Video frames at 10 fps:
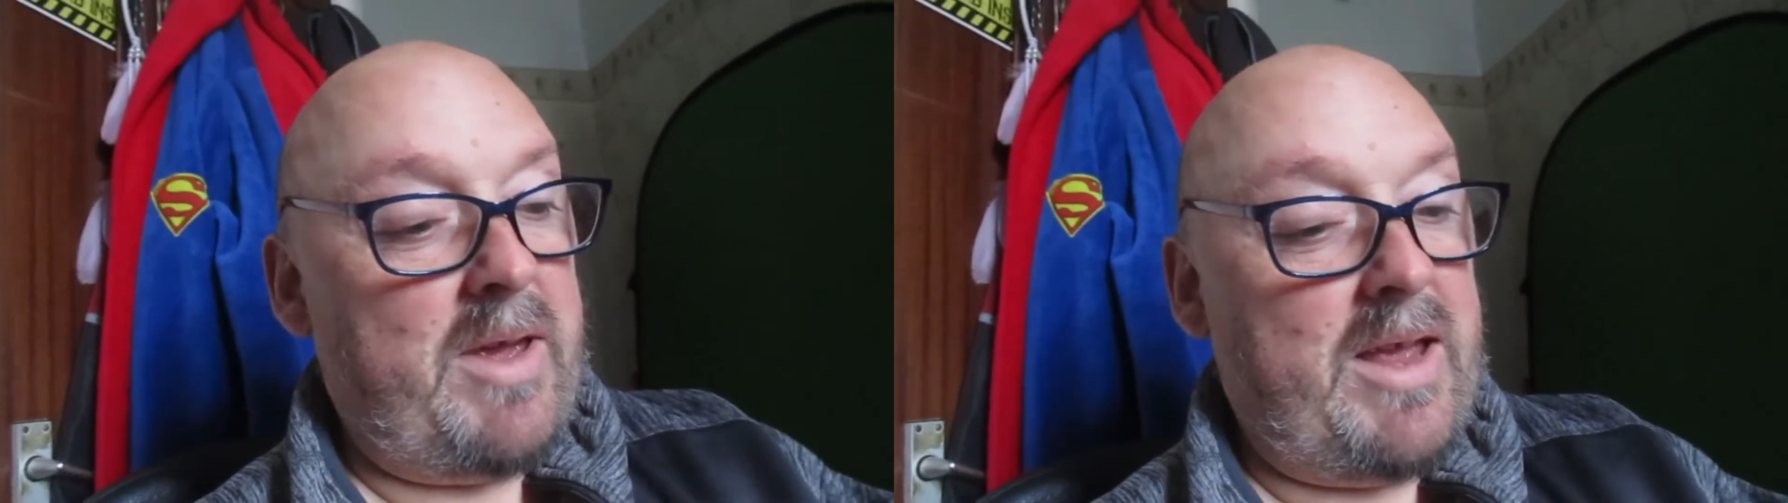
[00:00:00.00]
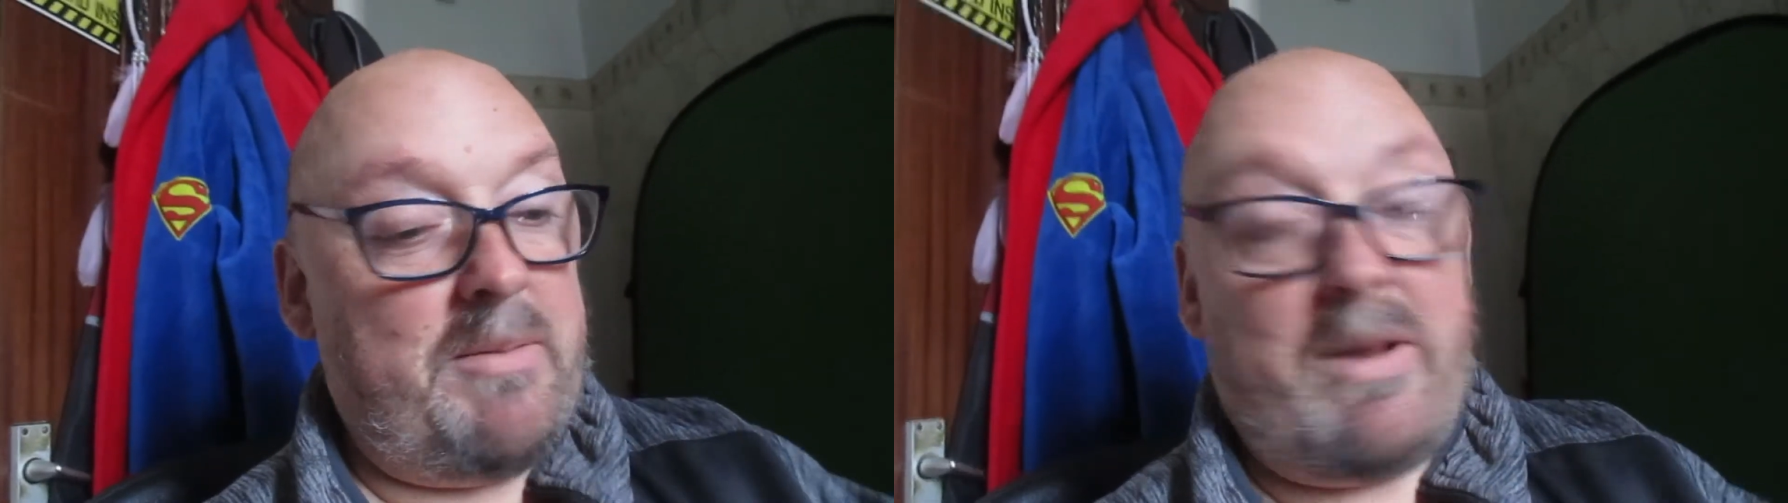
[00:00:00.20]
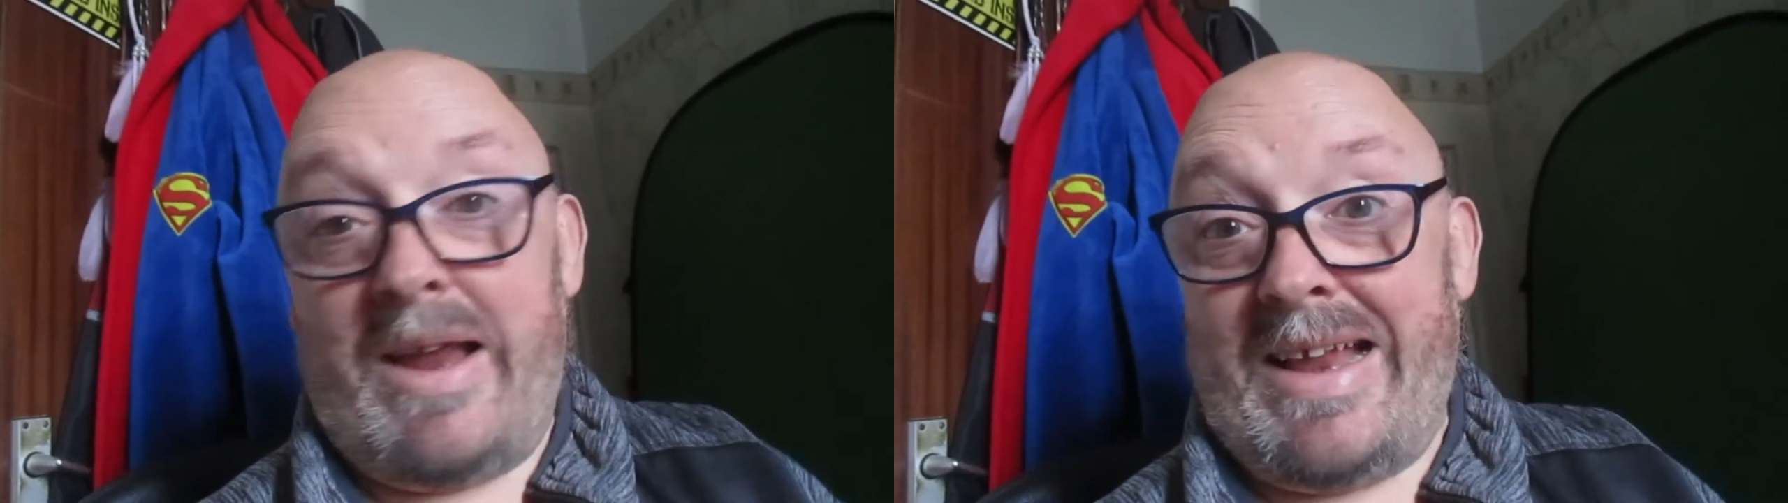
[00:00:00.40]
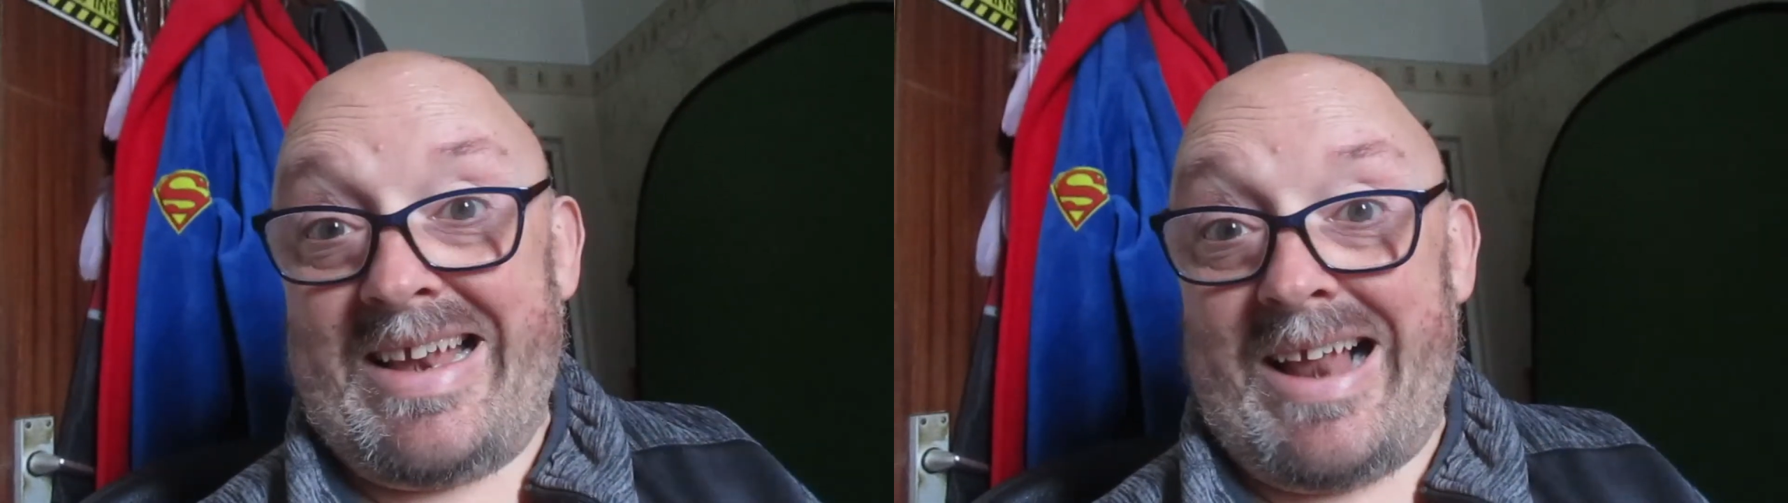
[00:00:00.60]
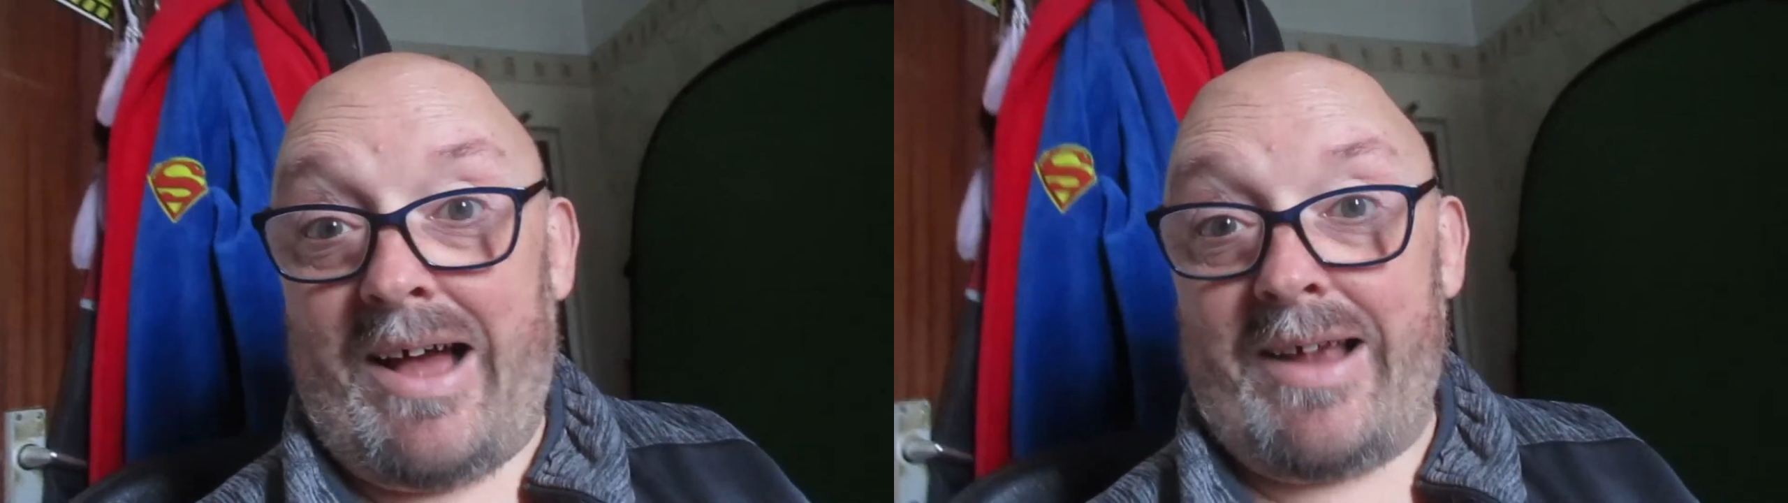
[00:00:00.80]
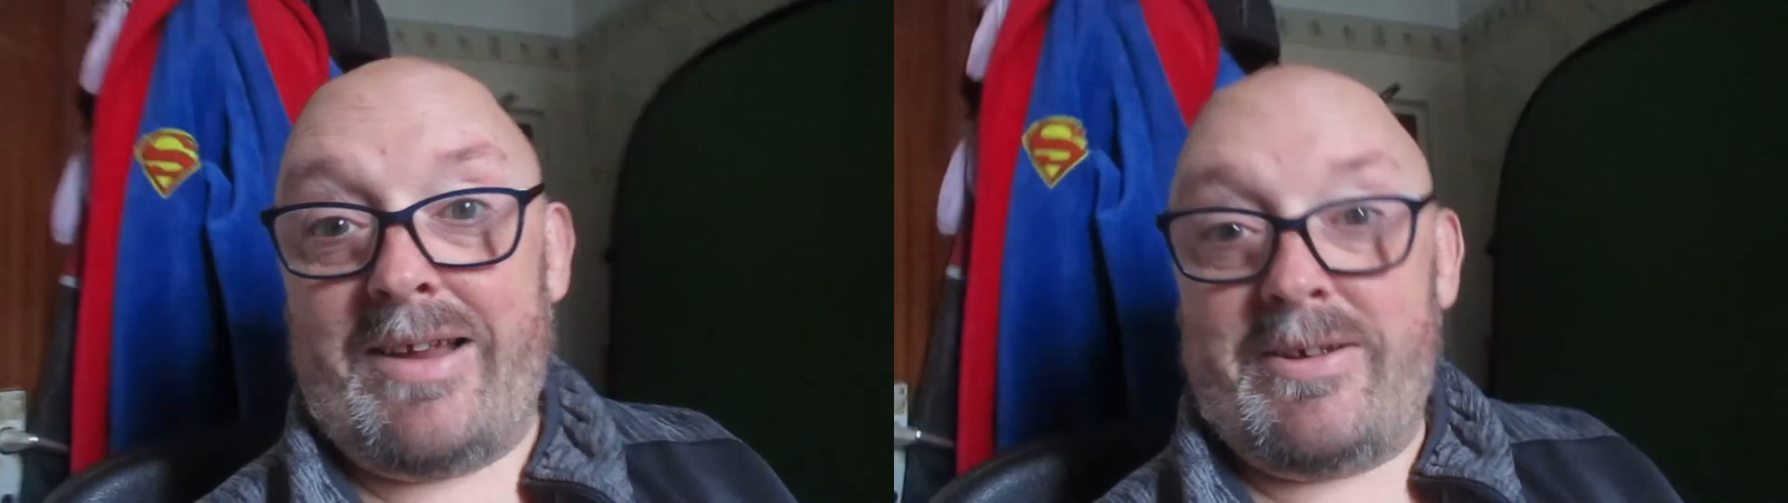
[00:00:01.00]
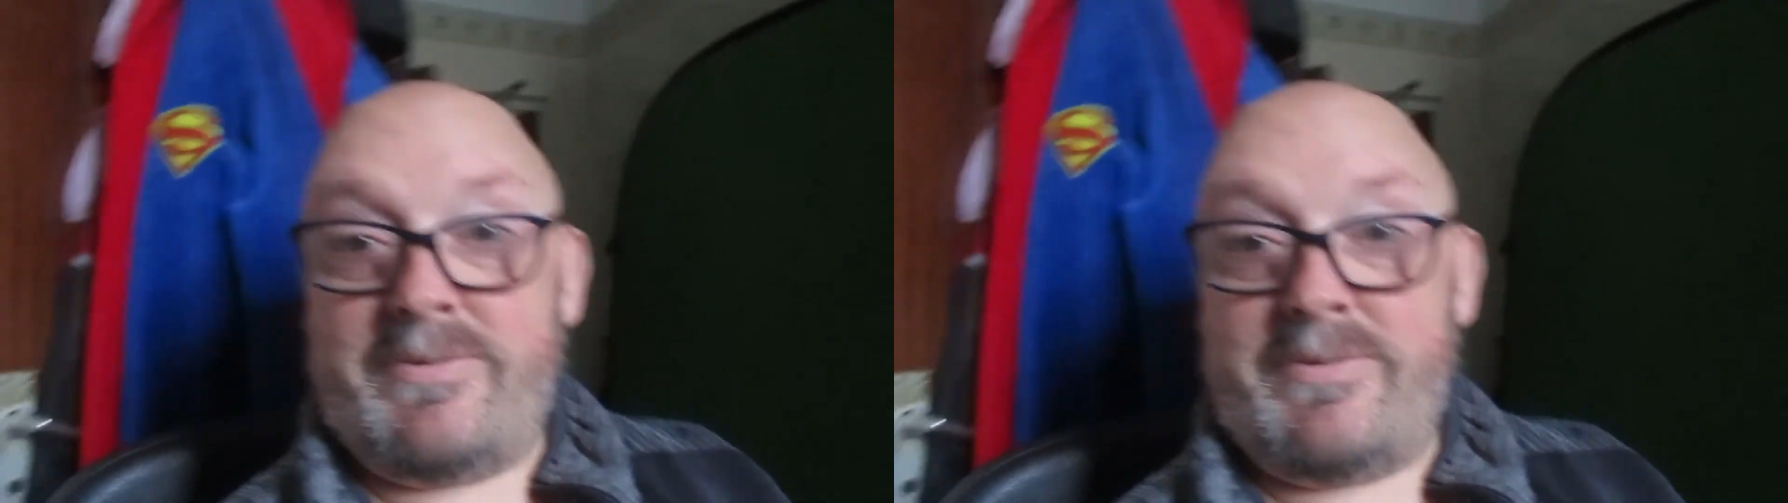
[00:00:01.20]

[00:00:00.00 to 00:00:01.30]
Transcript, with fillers: it in, in line.